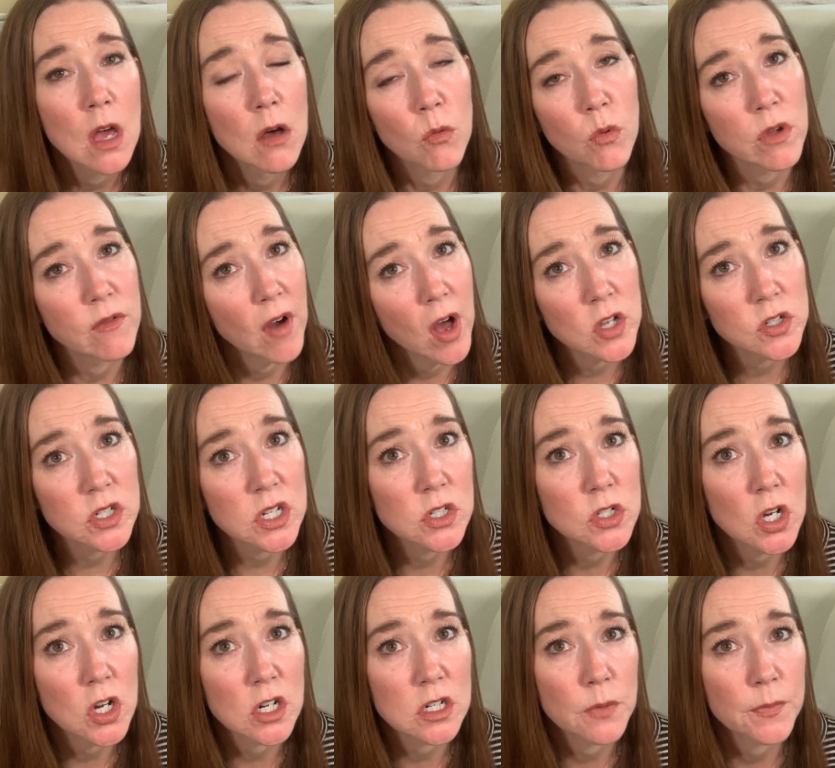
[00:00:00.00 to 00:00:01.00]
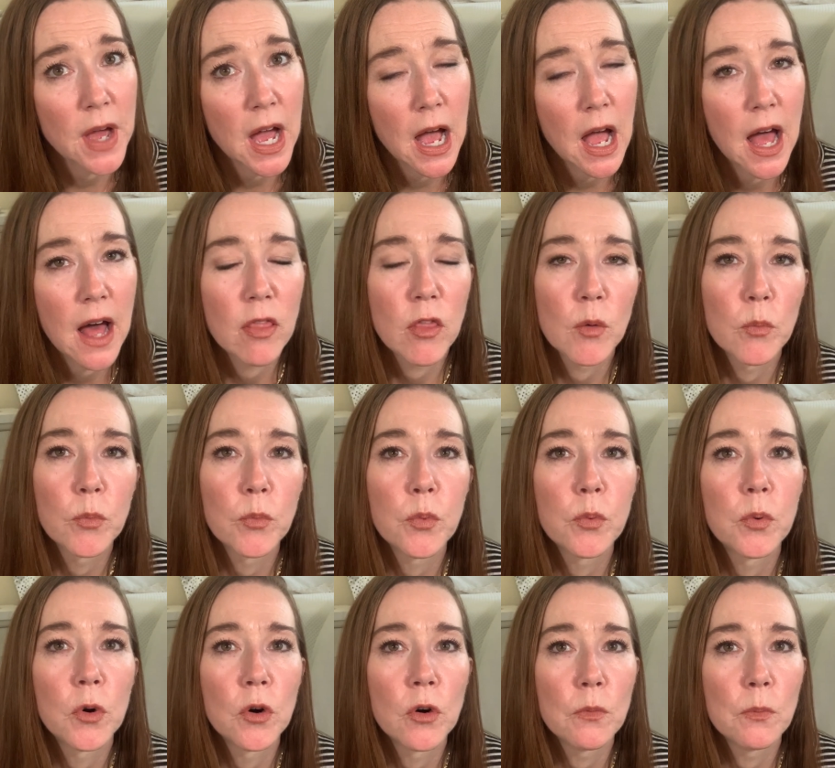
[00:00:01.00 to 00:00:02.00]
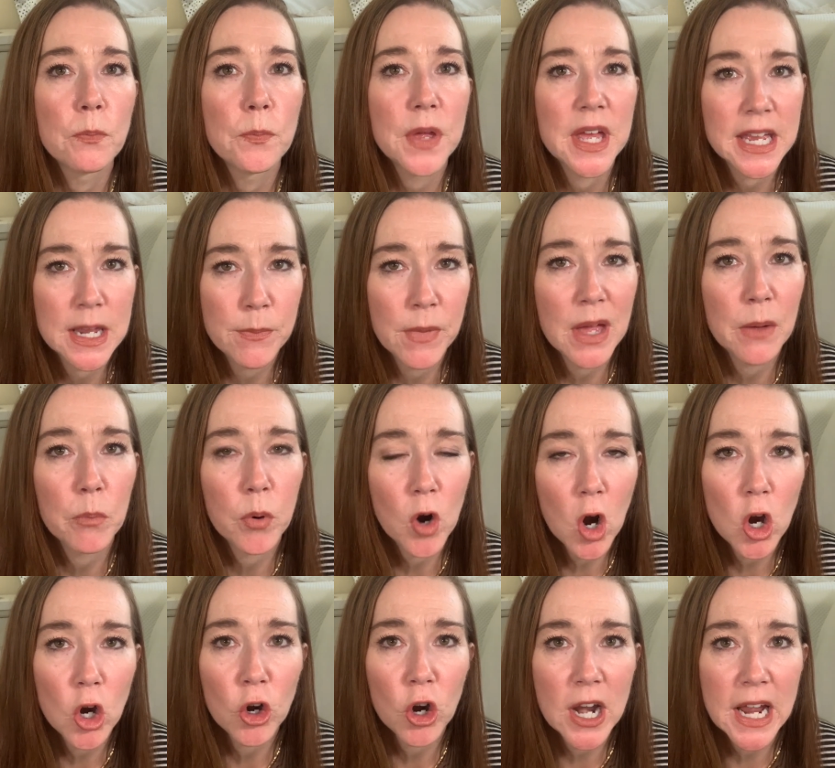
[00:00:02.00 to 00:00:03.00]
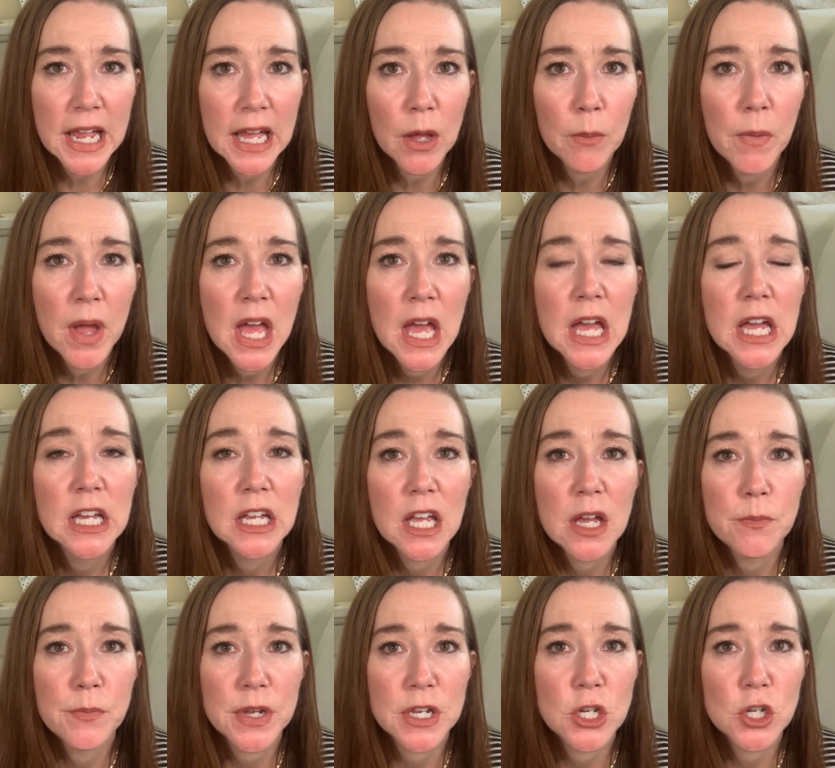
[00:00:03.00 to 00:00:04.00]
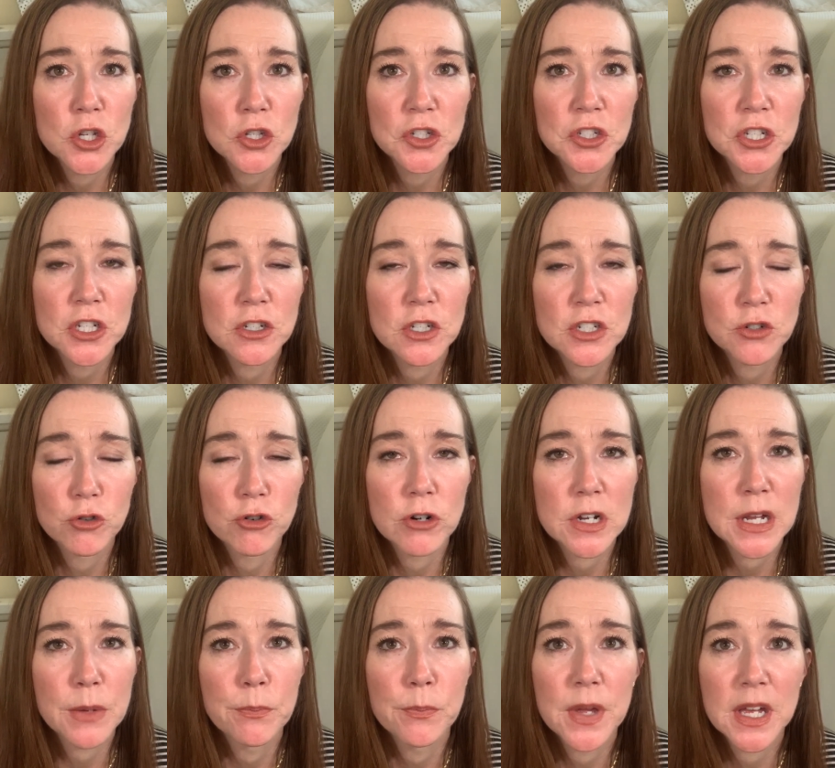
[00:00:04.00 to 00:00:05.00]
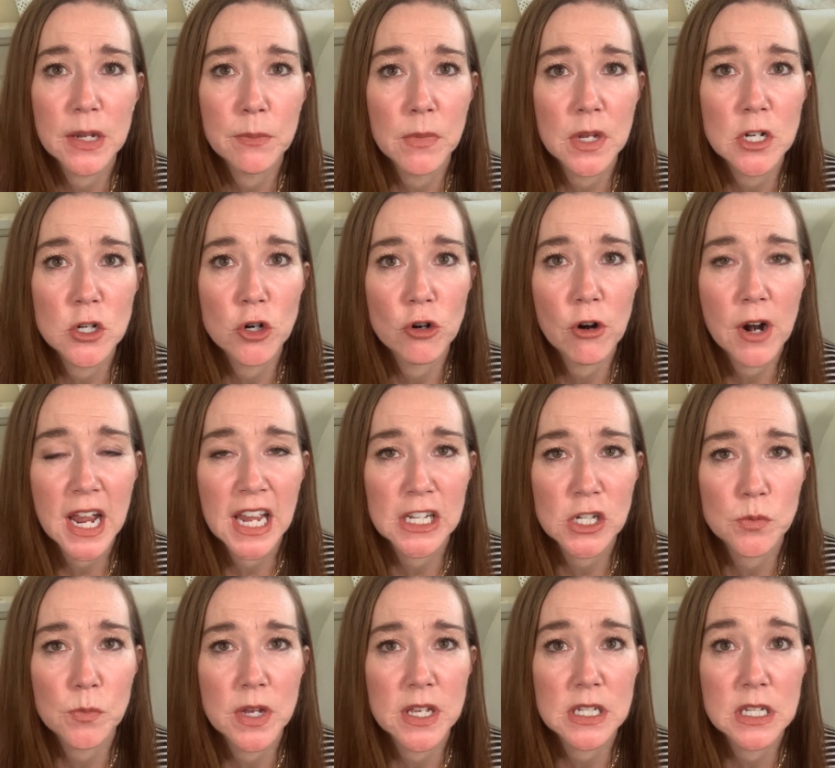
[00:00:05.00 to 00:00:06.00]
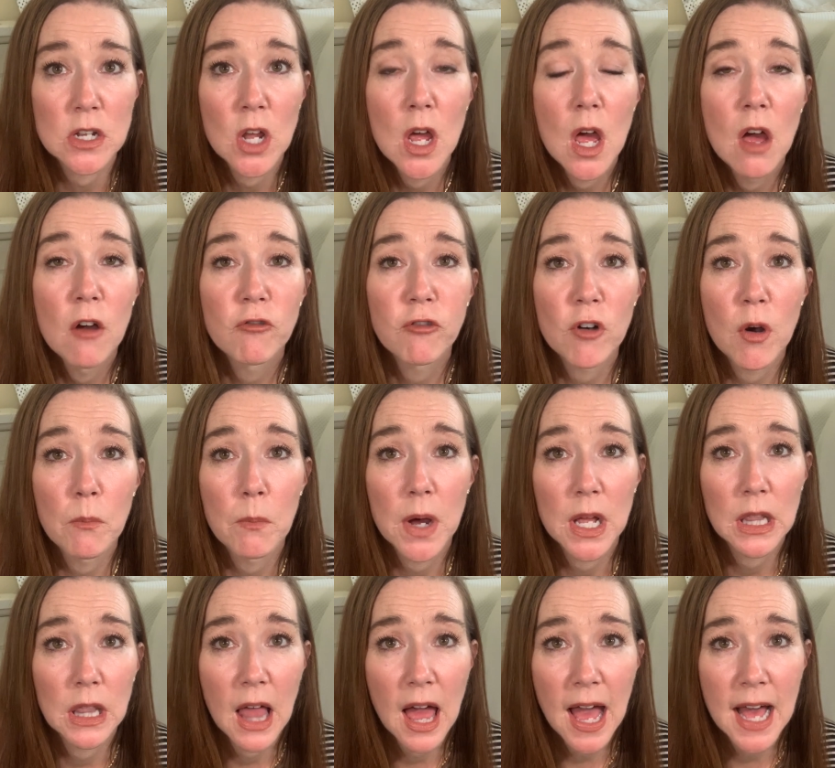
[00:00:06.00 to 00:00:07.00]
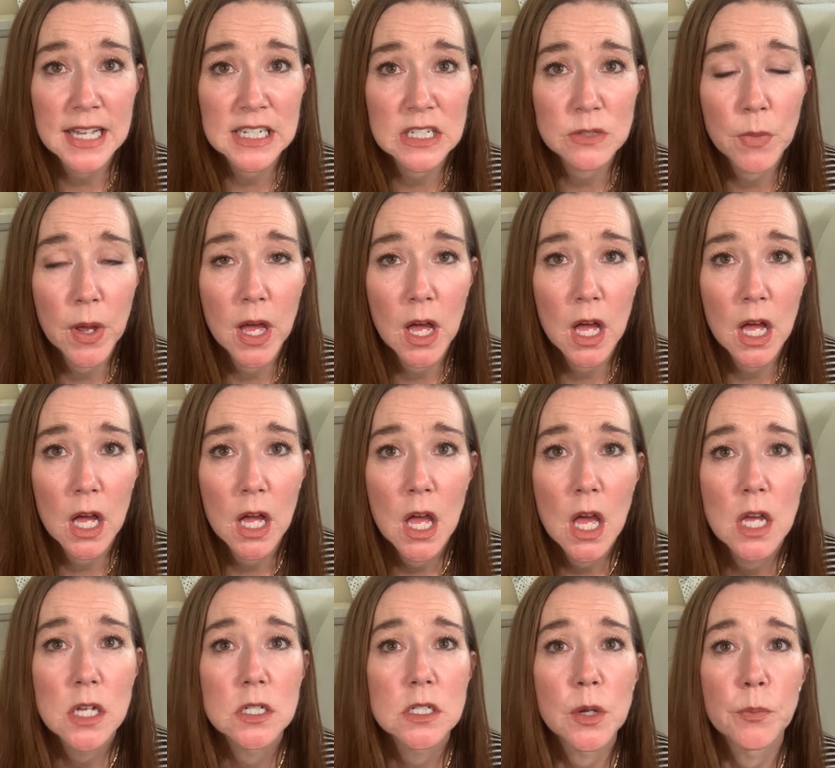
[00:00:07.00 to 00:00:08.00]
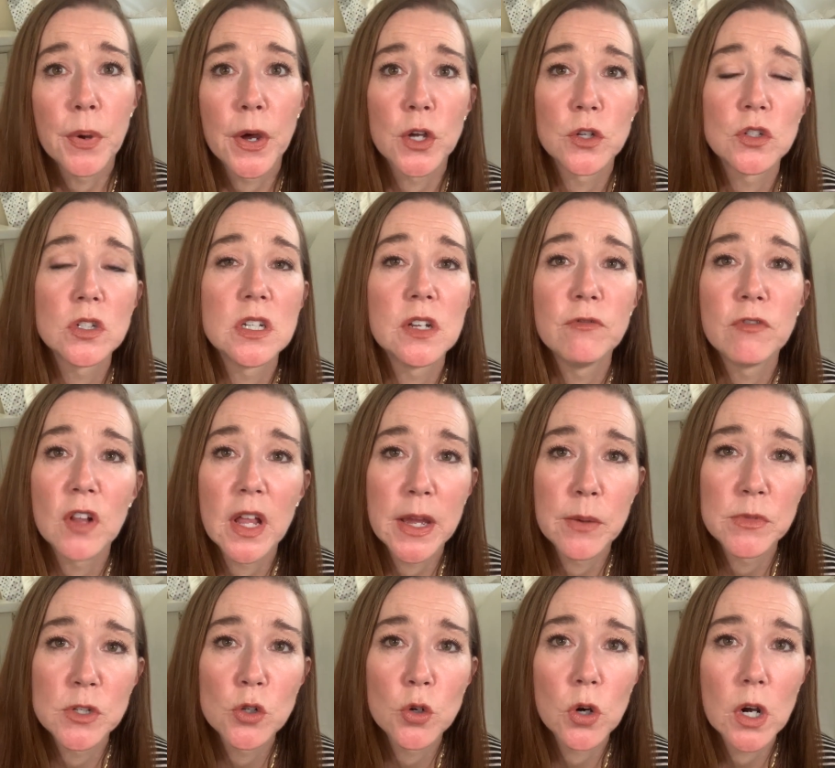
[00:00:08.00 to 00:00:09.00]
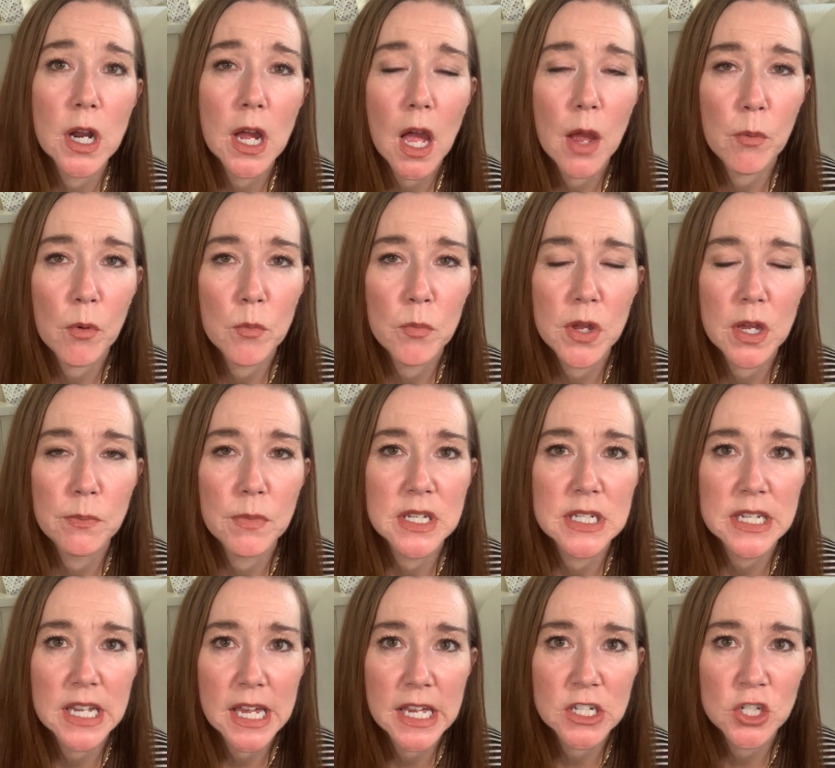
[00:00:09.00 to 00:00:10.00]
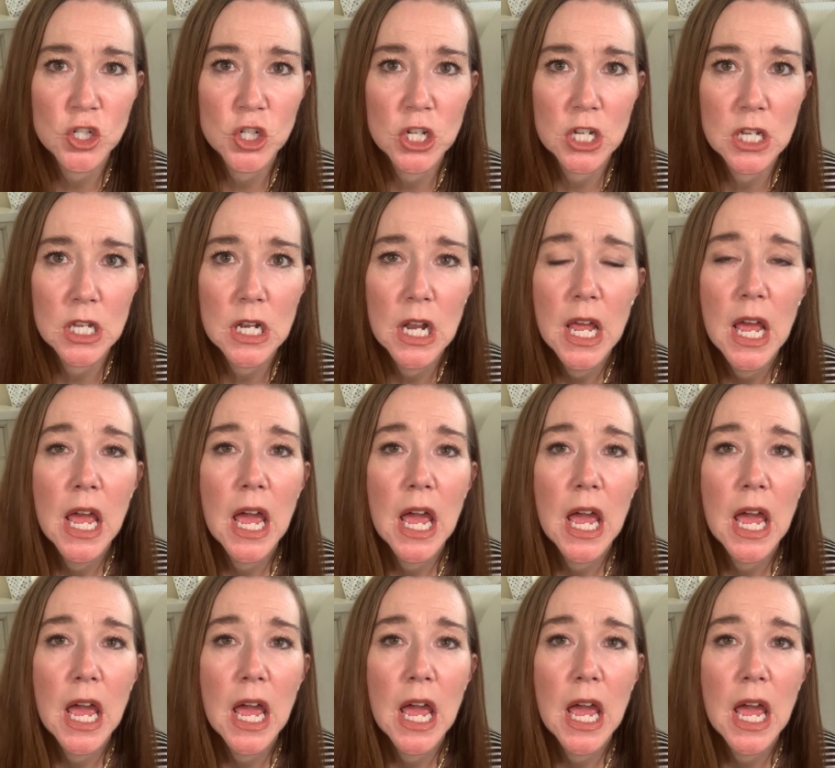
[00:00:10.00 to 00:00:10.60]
We've also talked about how the pigment program can be used to treat pigment derangements from melasma to post-inflammatory hyperpigmentation,